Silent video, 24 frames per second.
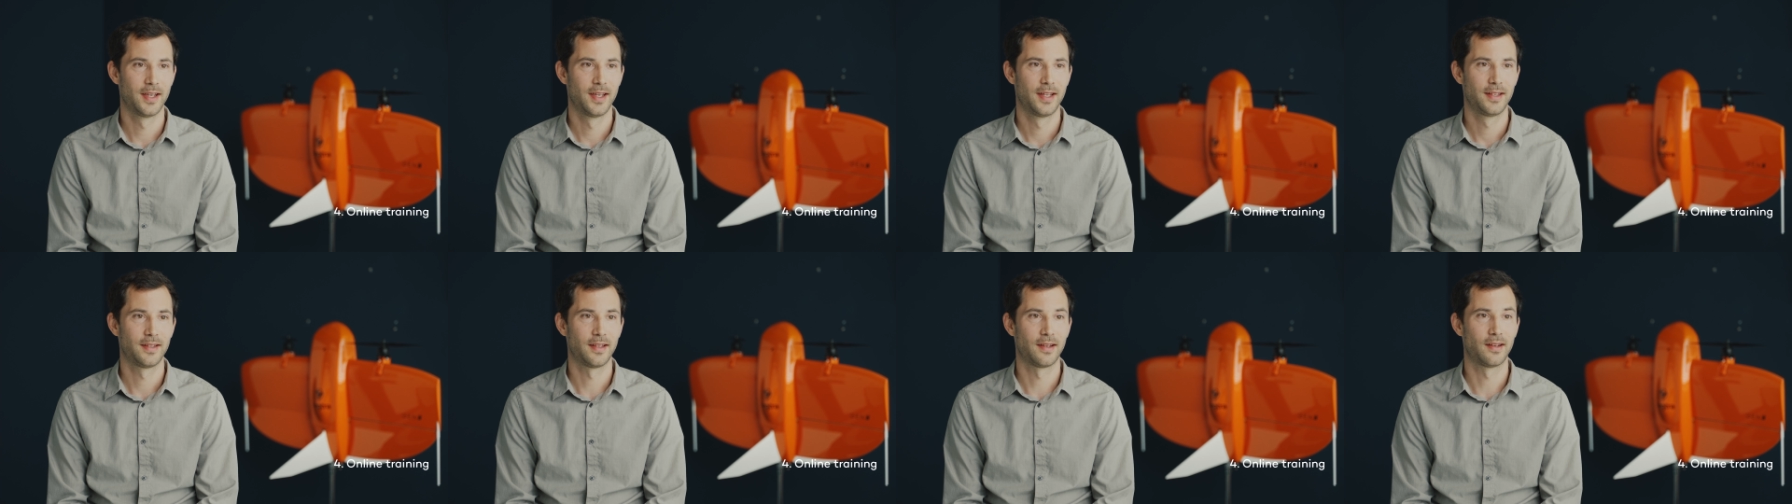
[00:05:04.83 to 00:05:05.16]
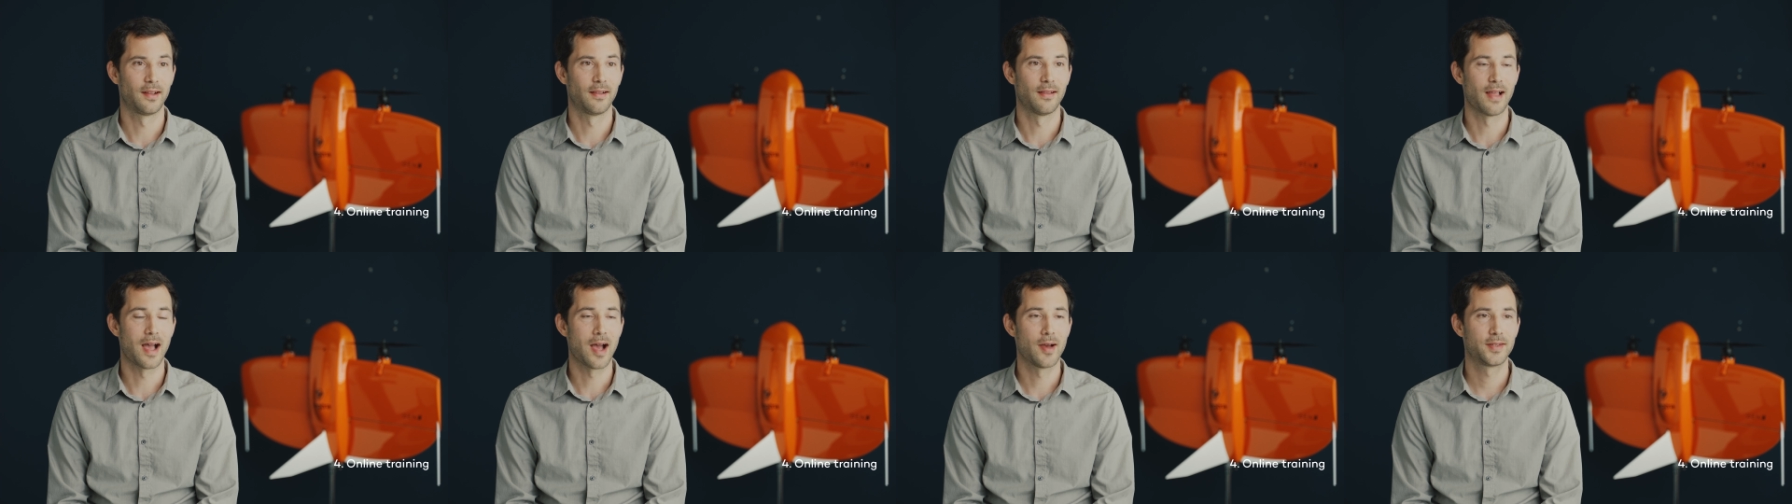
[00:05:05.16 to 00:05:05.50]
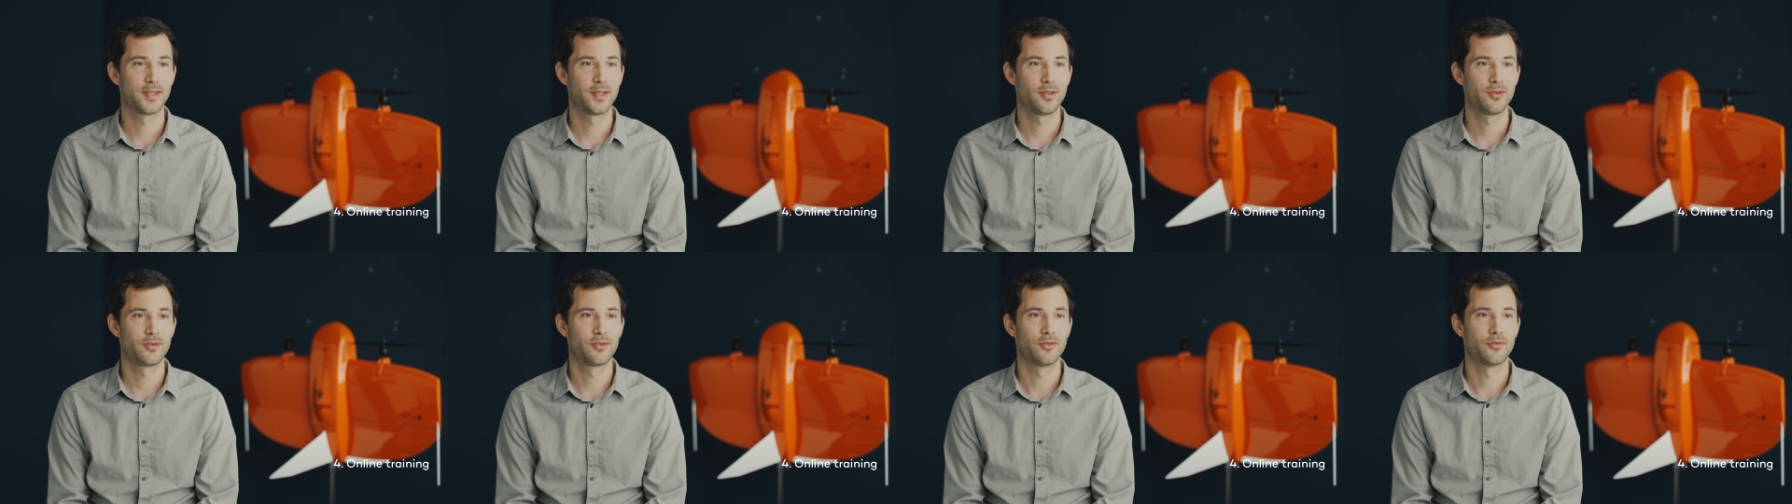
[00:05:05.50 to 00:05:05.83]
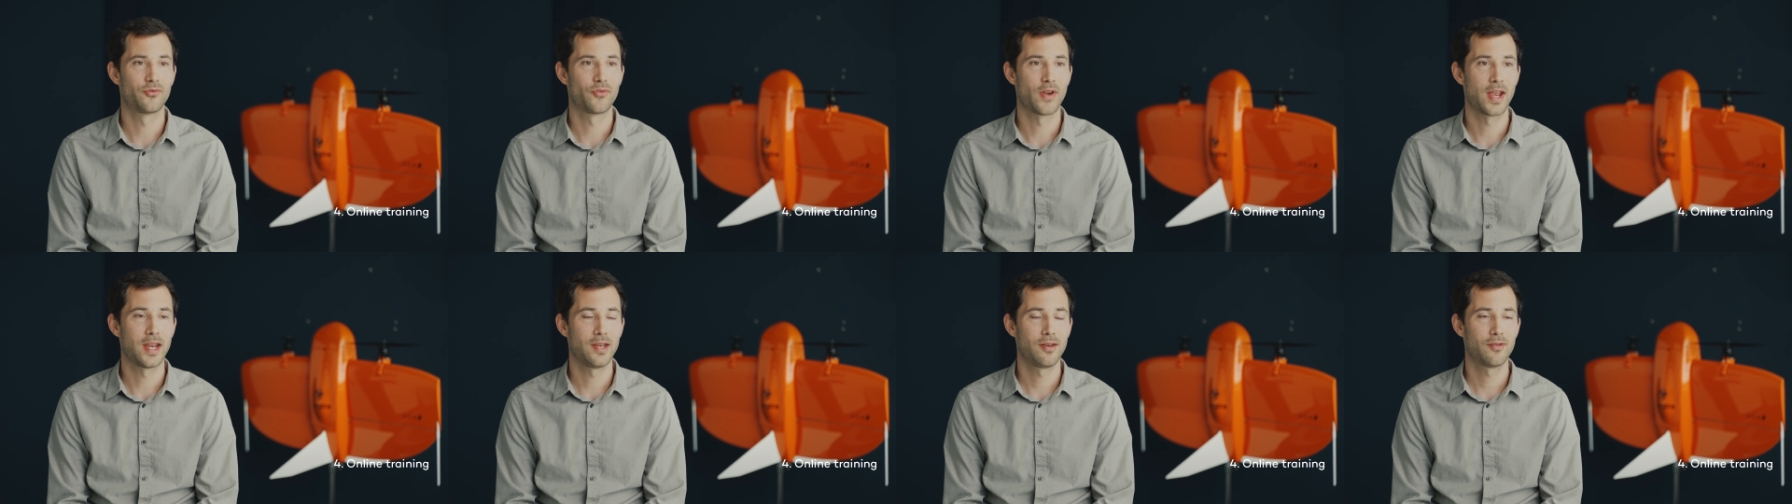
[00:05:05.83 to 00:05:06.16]
that allows you to
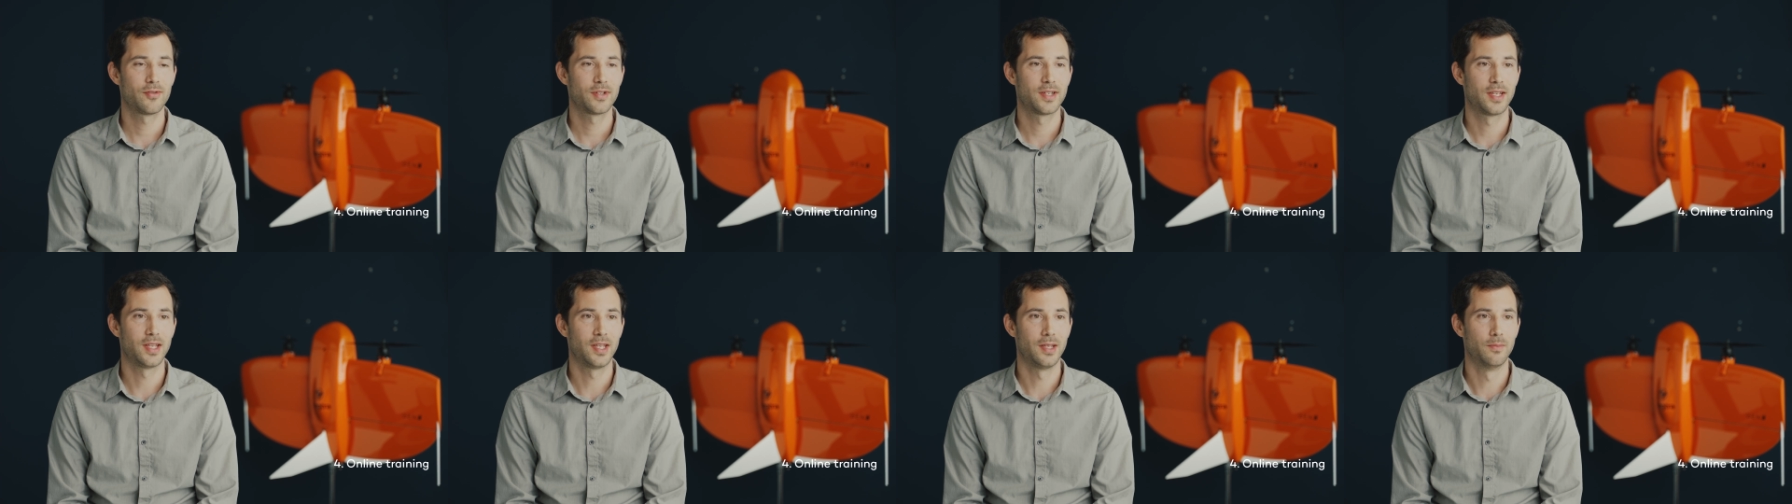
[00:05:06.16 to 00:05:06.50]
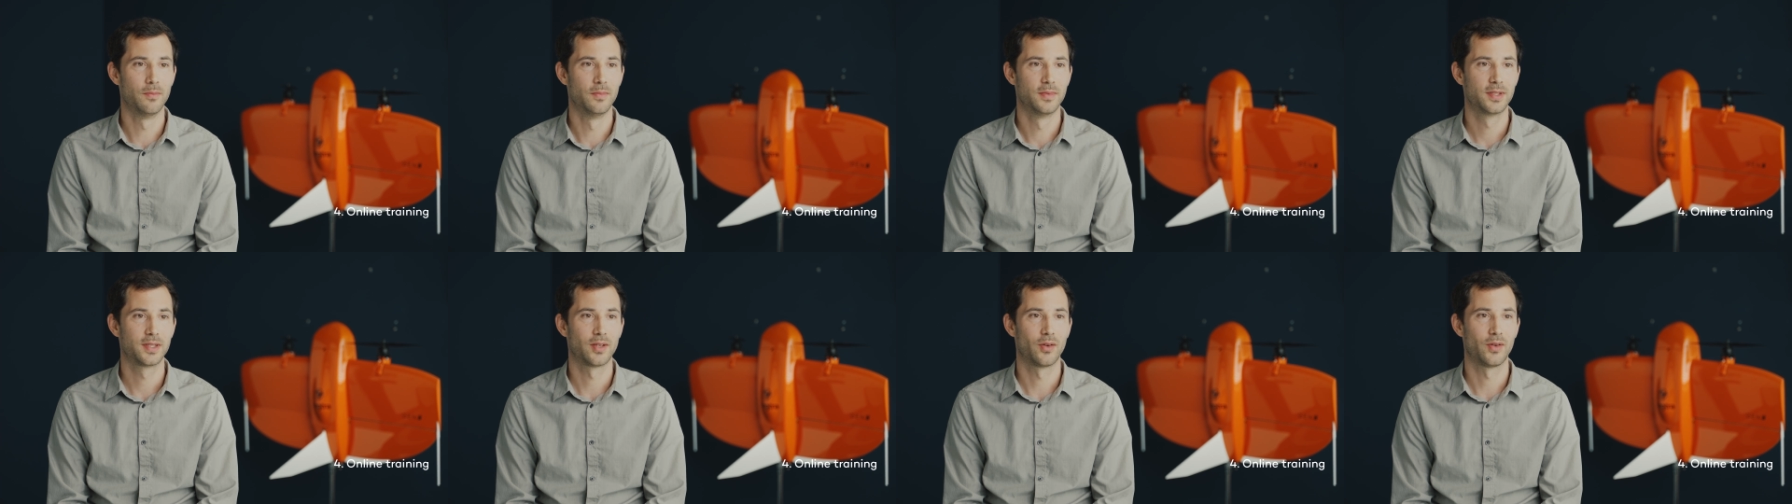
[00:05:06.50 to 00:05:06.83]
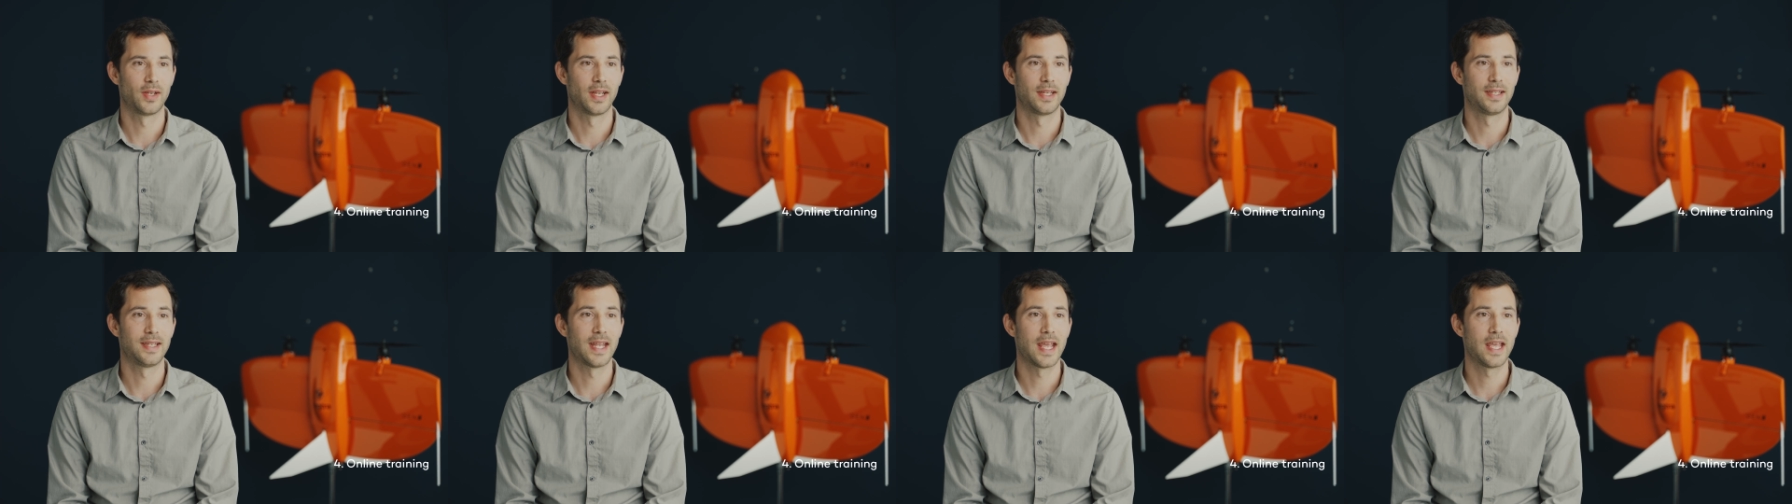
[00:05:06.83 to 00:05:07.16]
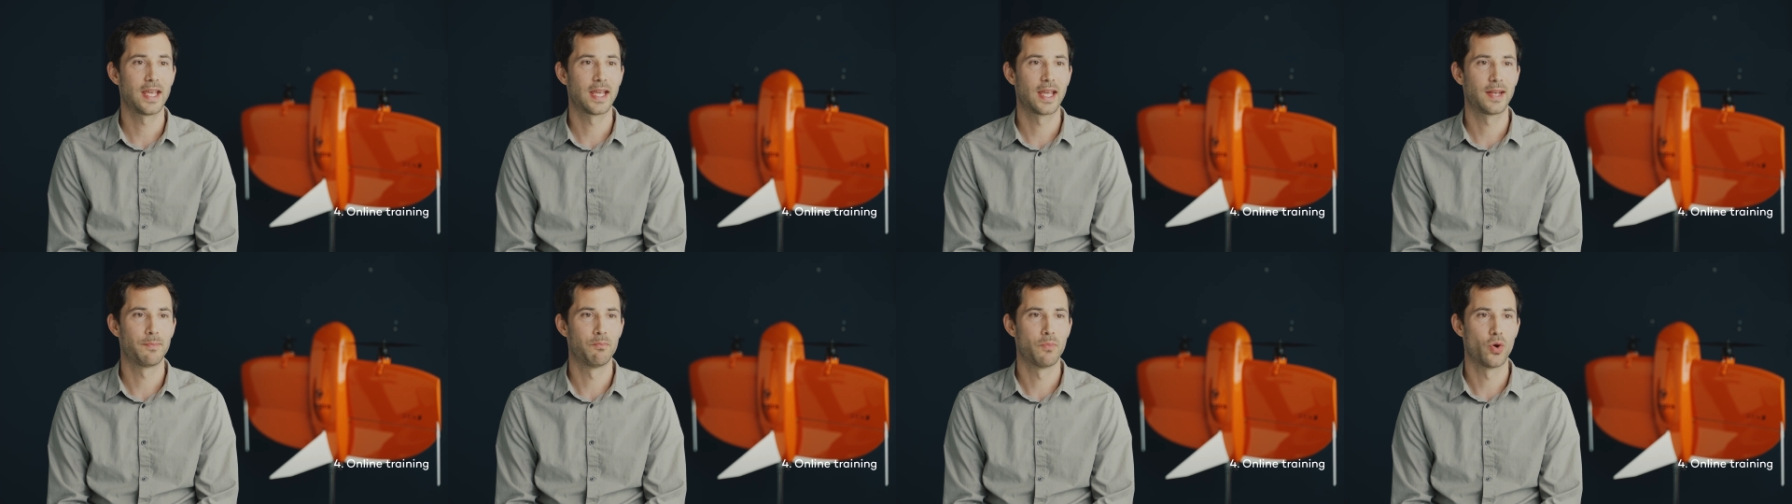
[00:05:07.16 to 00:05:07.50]
train your team so that they
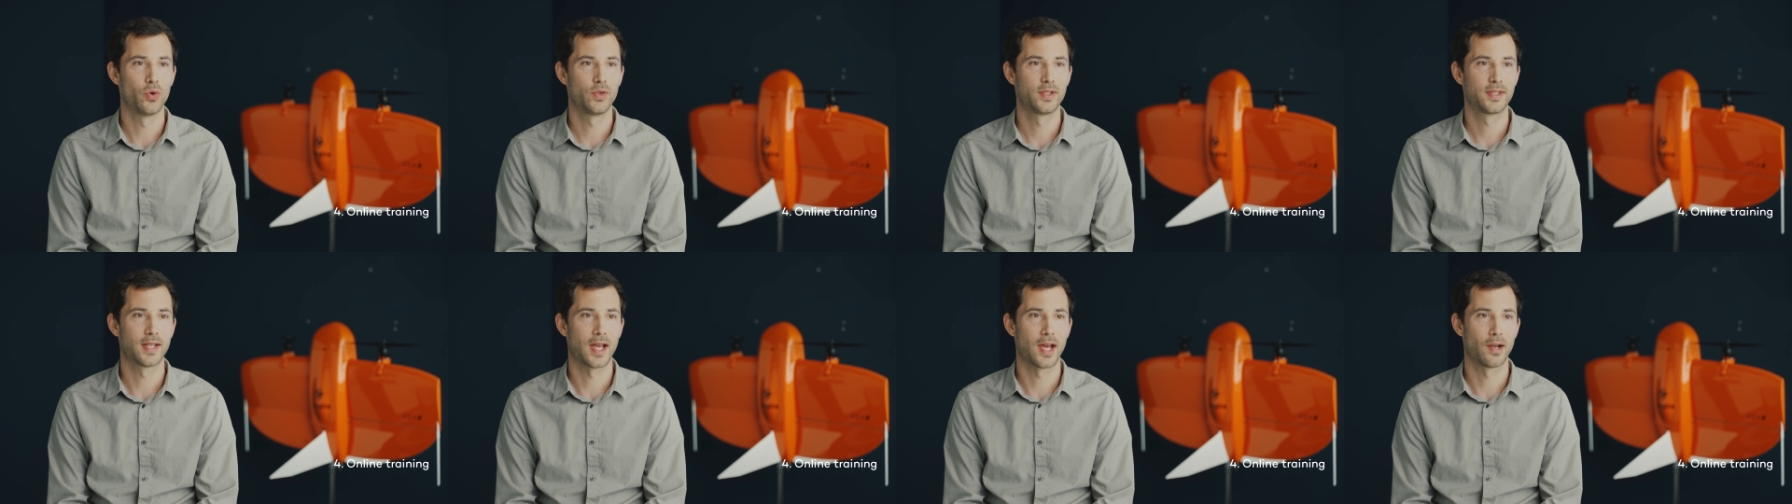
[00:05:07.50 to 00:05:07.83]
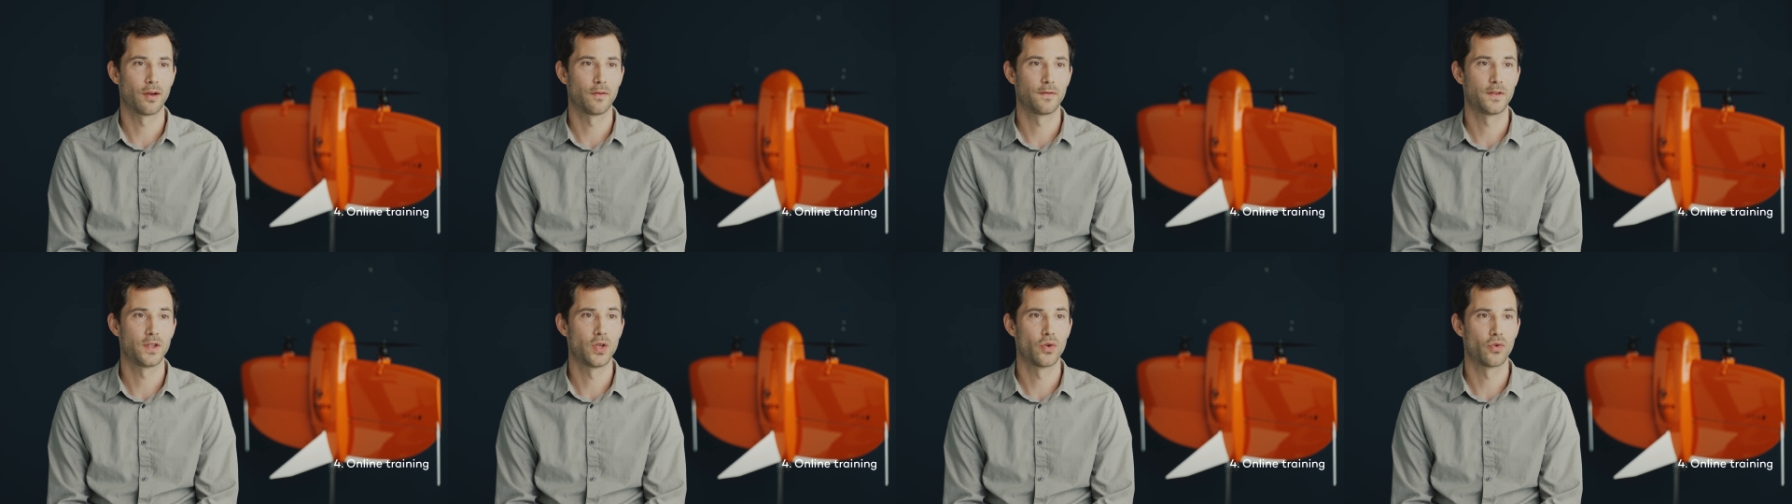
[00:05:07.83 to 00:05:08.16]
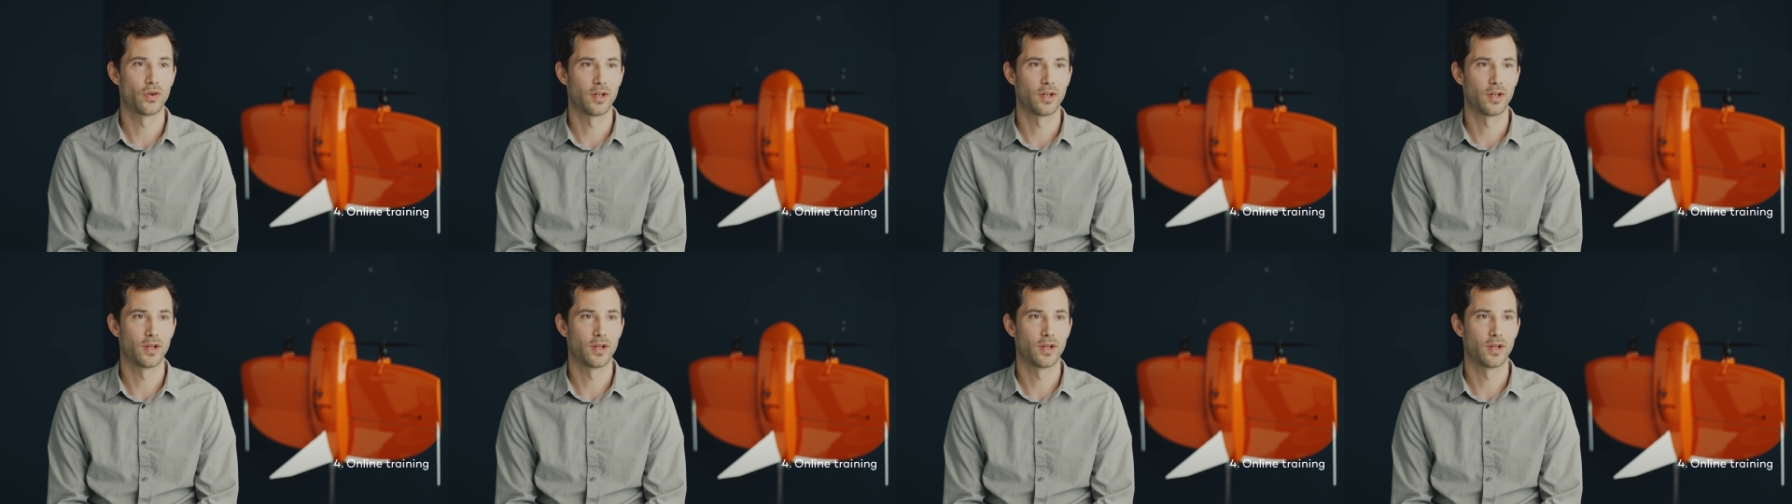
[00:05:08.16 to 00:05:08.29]
get most out of your